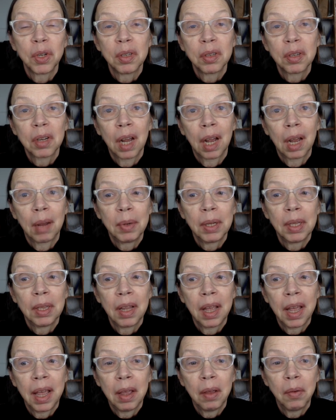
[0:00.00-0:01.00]
as common
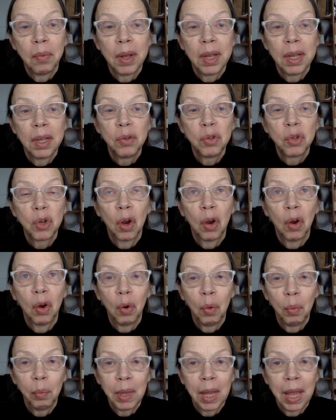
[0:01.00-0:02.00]
language,
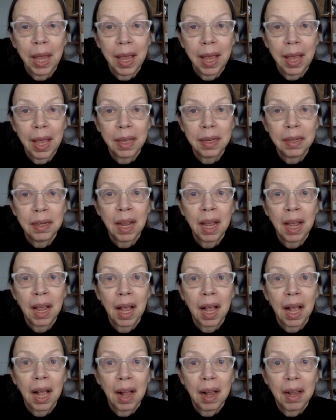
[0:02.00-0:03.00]
homeland,
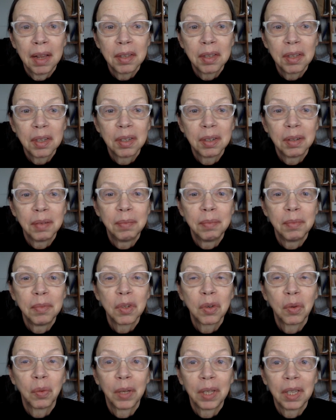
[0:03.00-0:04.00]

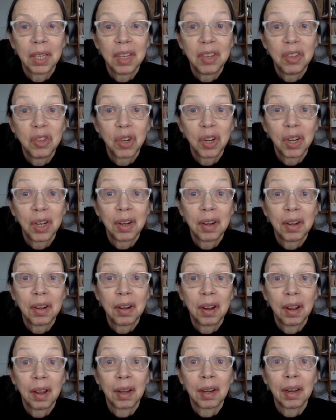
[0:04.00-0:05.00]
customs,
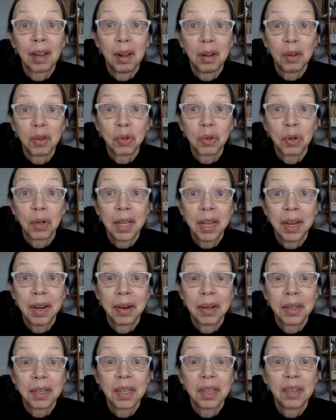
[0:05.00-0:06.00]
religion, and cultural
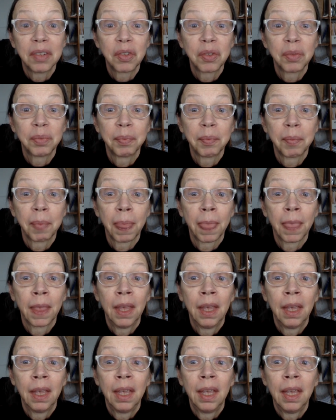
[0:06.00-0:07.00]
heritage.
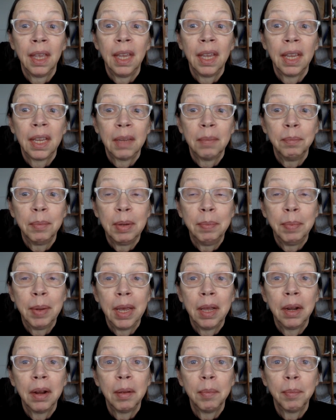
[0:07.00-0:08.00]
It can be
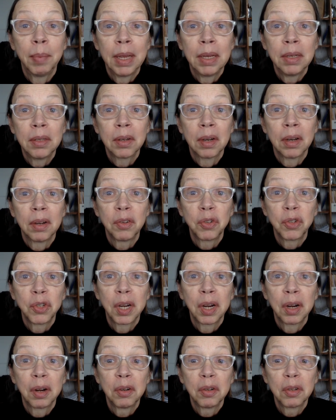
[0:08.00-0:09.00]
based on
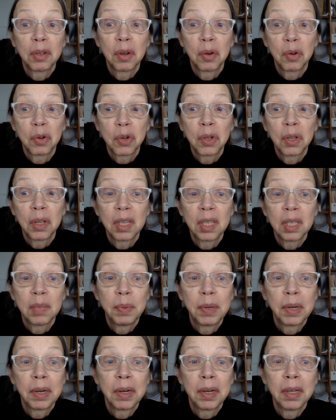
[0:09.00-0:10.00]
shared social
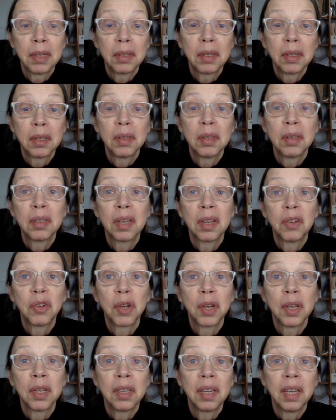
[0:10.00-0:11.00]
experiences,
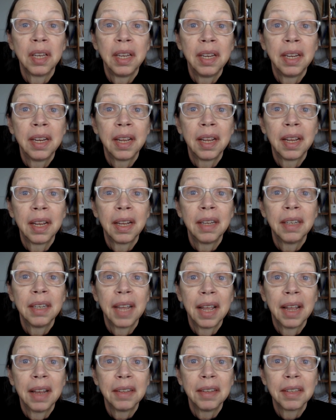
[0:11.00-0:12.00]
such as eating,
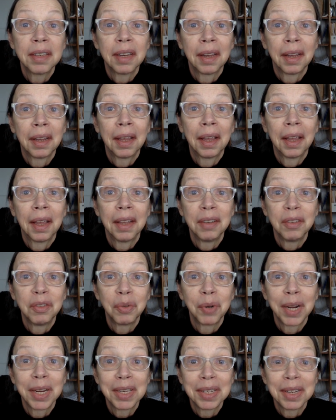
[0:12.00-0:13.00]
dancing, and
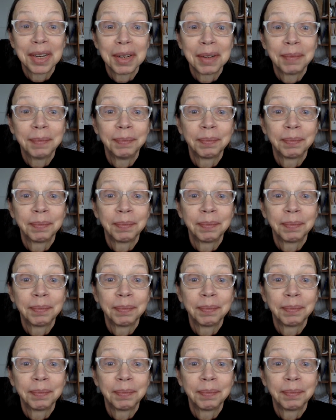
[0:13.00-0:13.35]
dressing.